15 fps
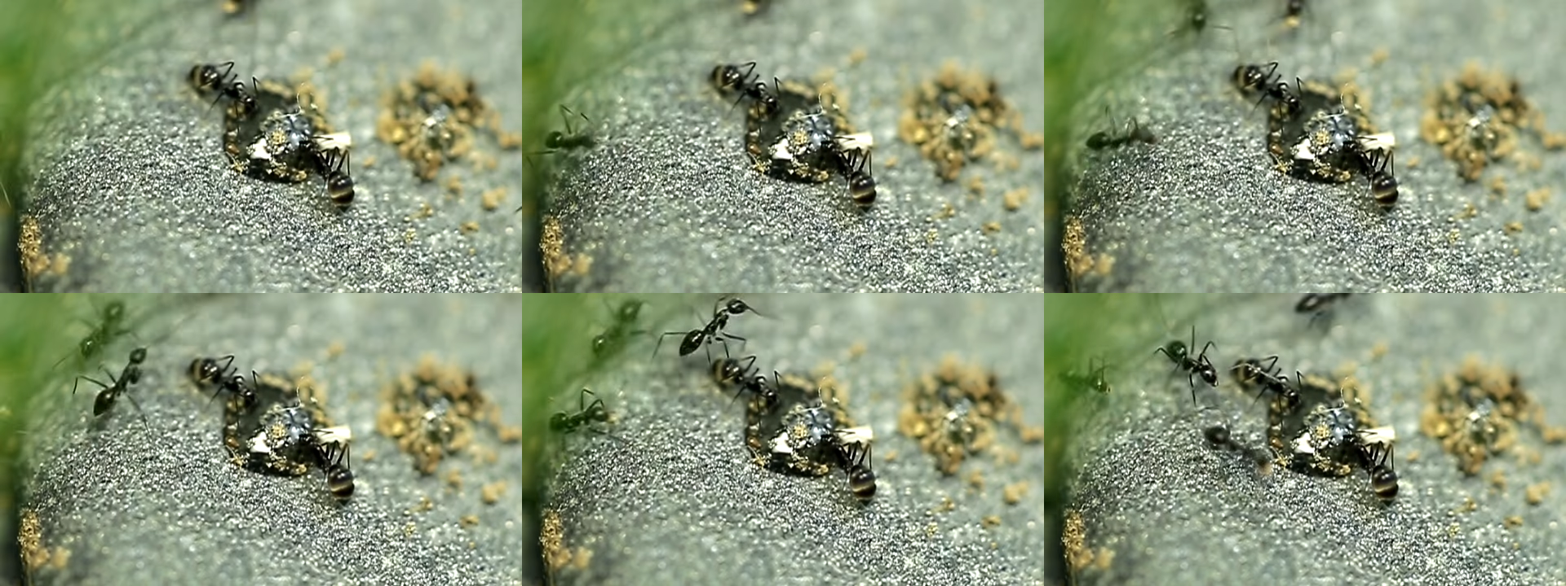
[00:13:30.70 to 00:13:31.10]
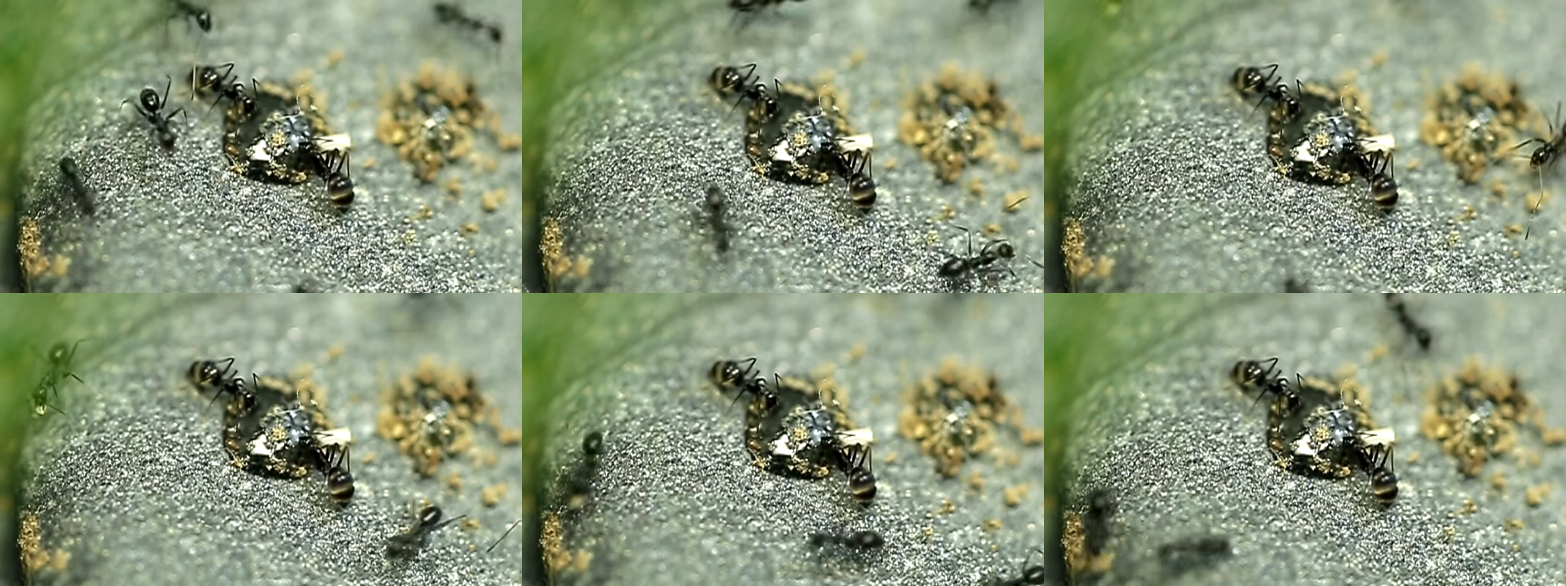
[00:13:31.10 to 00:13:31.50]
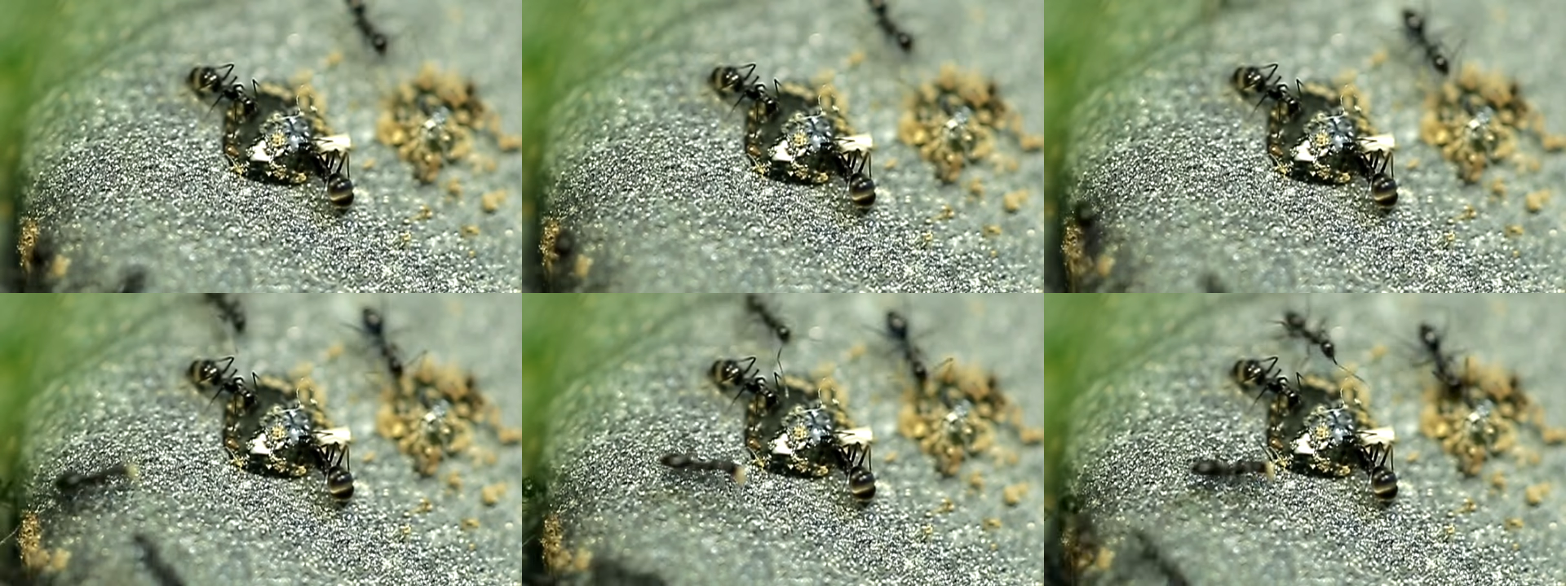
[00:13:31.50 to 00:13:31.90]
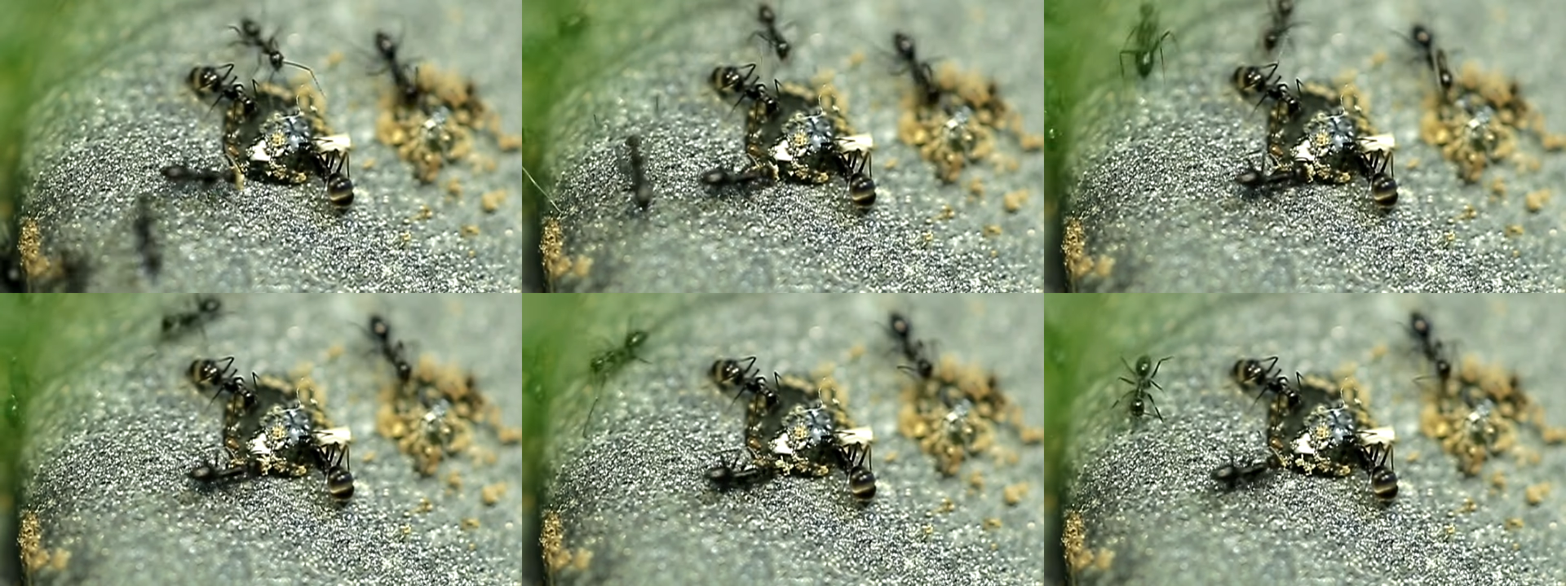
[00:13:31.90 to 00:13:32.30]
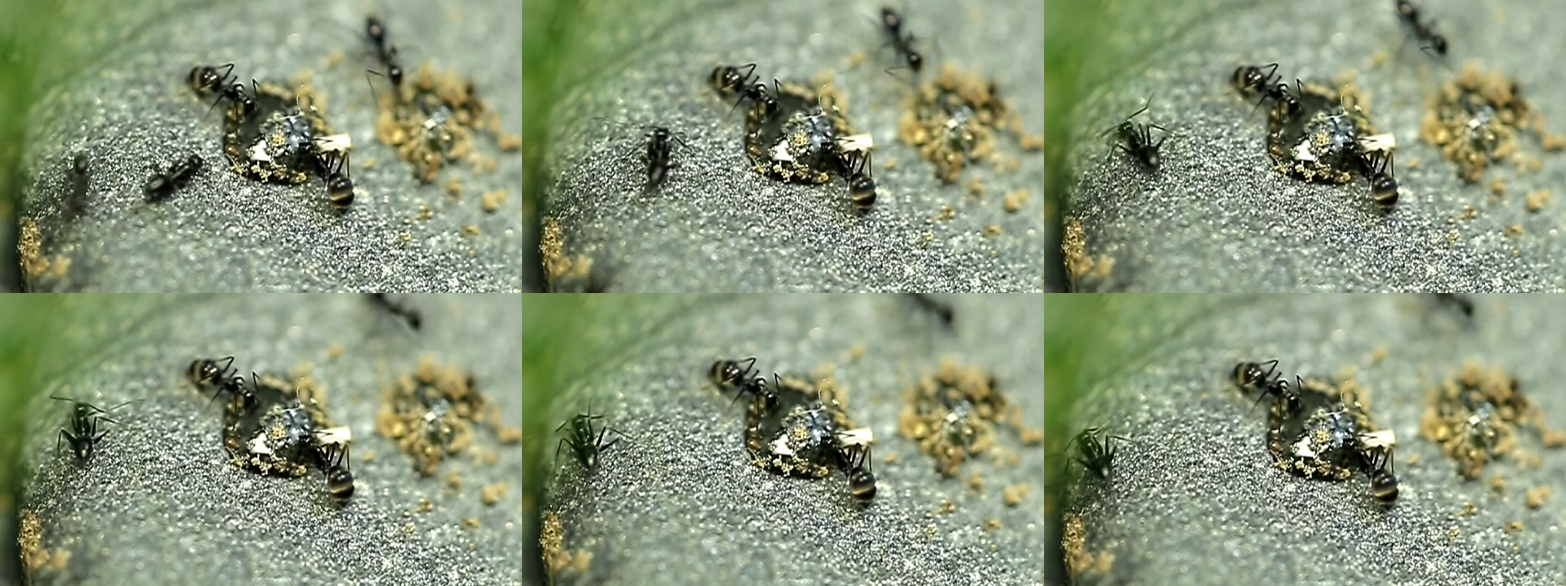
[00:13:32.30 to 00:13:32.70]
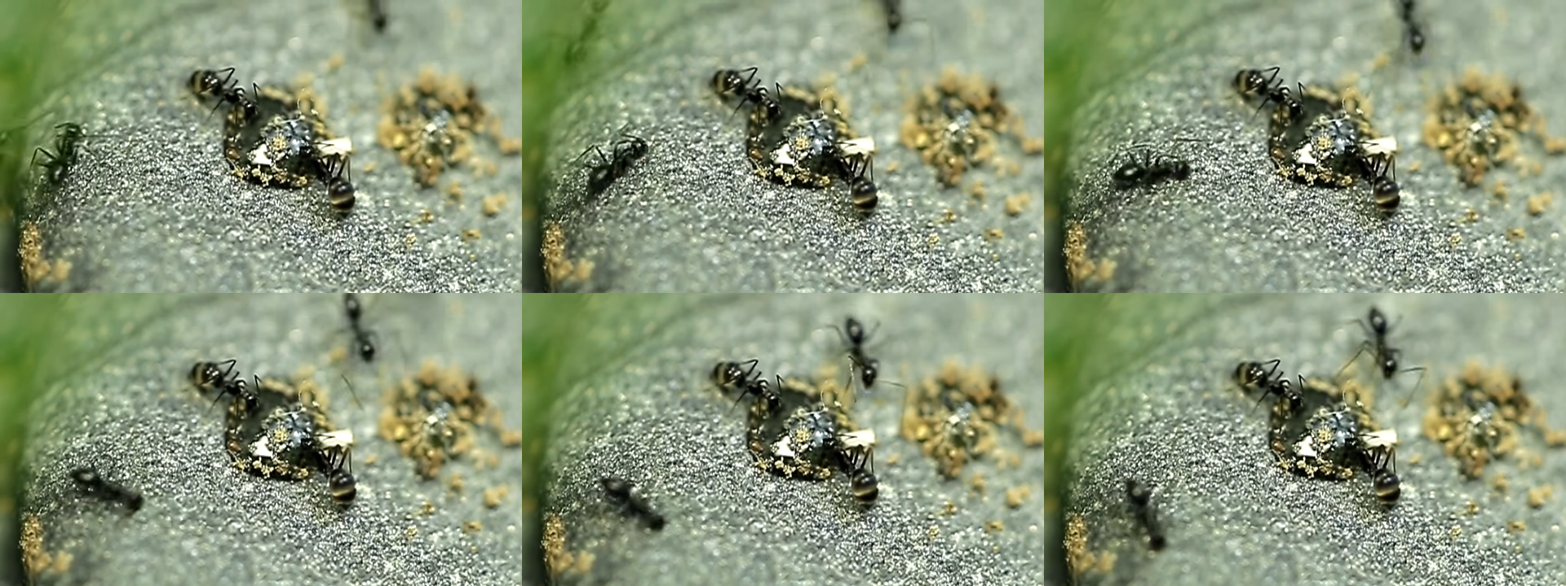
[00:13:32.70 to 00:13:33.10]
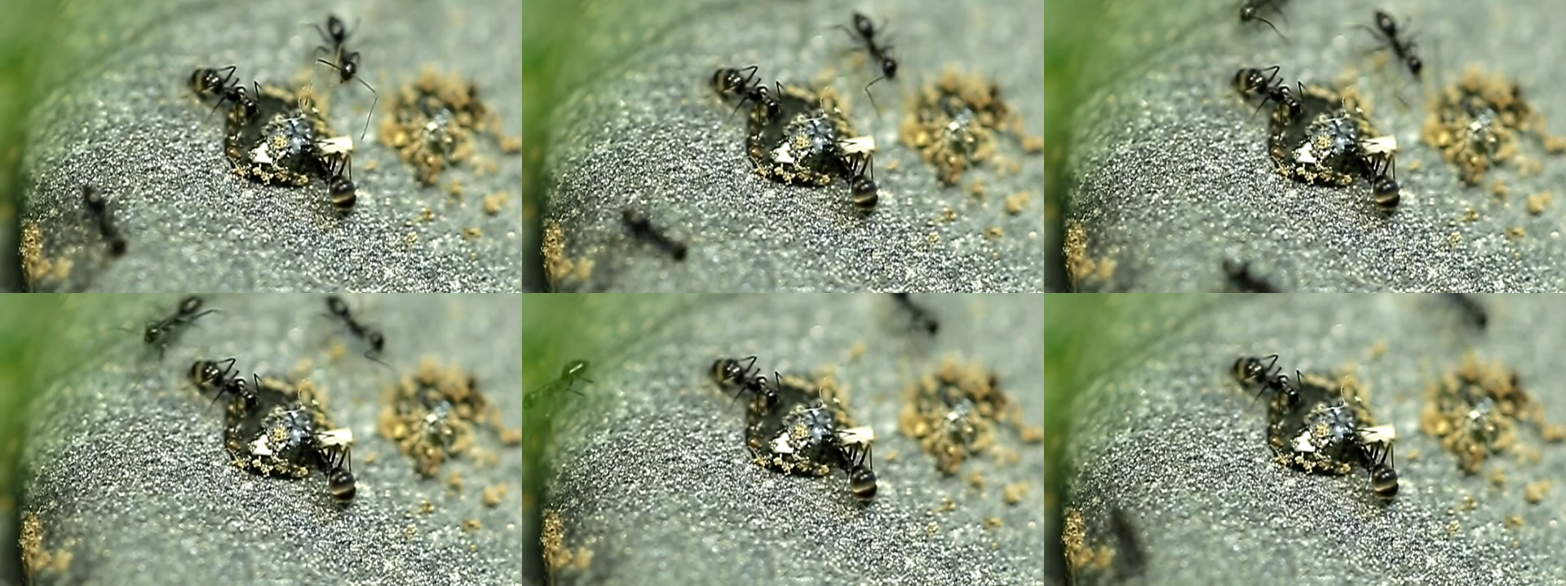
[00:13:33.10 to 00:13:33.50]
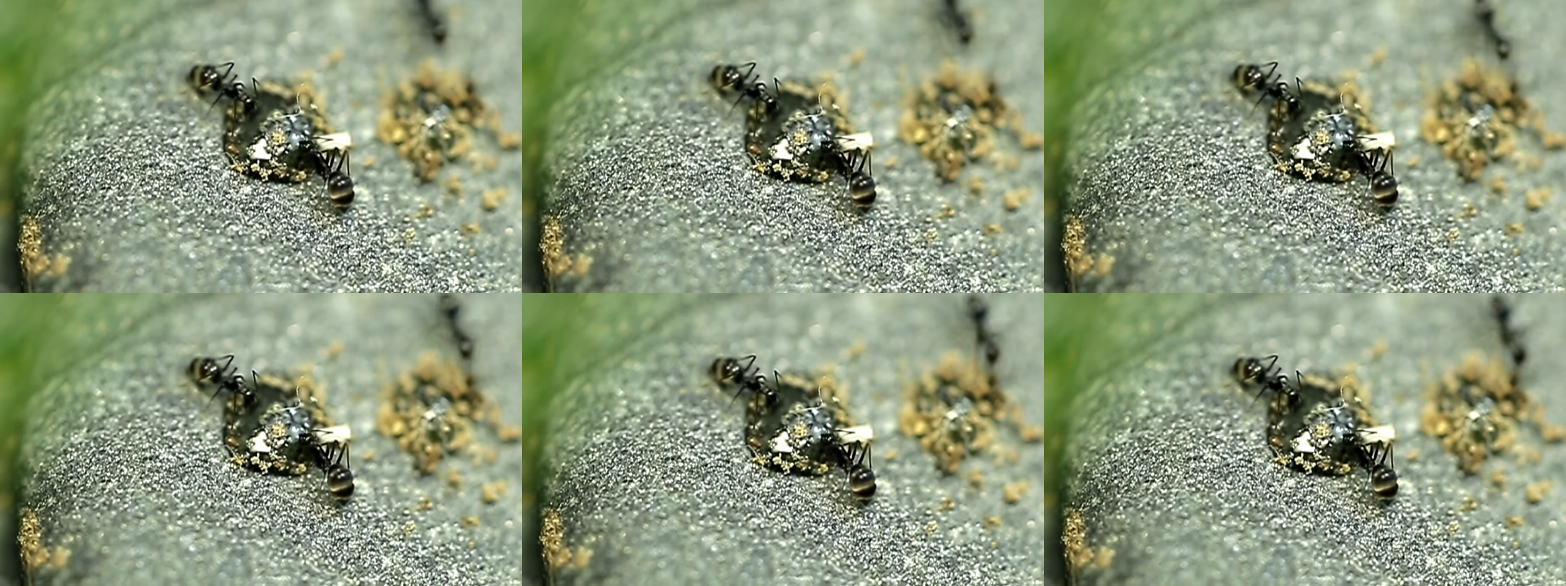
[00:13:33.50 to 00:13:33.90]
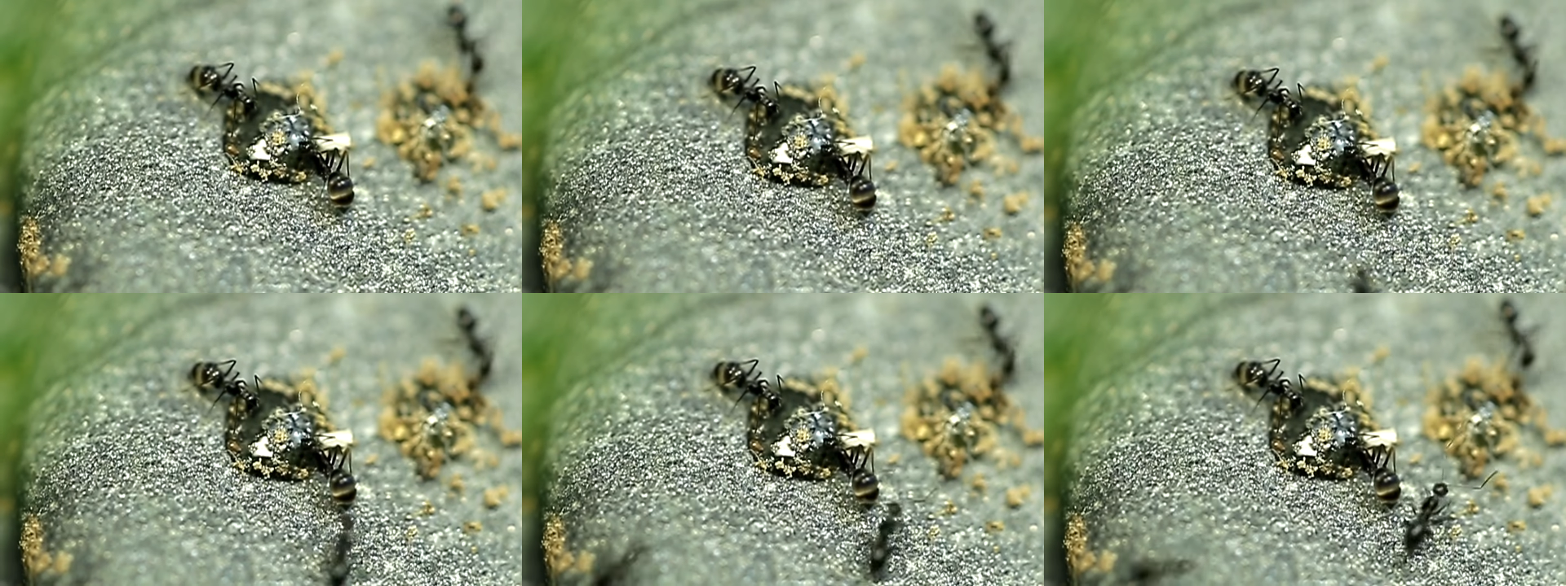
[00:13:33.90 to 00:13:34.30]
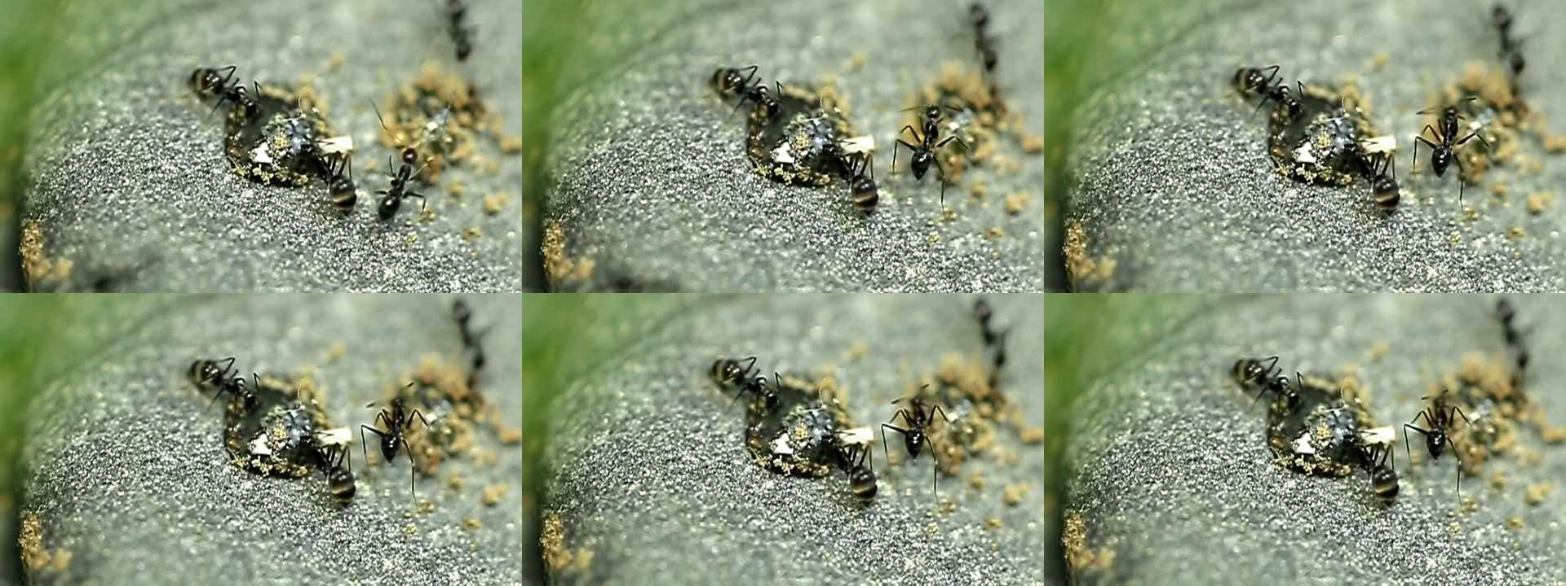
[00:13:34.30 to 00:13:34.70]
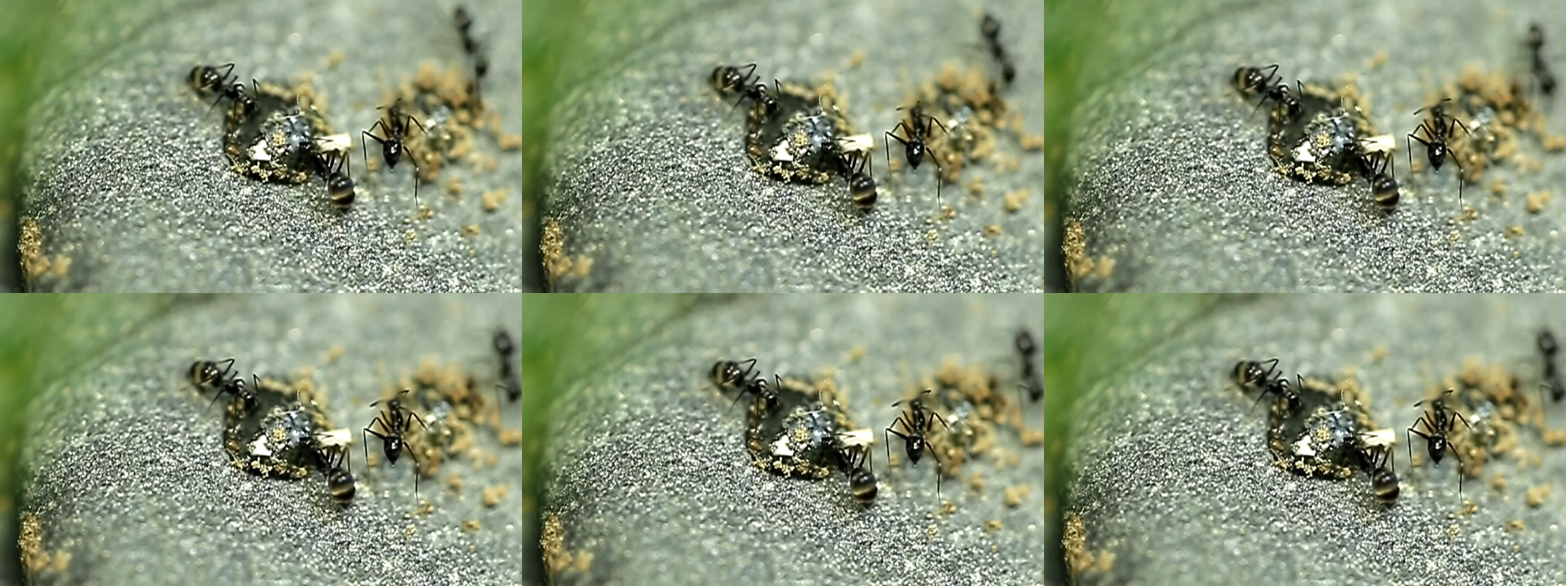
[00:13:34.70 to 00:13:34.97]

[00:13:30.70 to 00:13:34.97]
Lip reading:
(no speaker visible)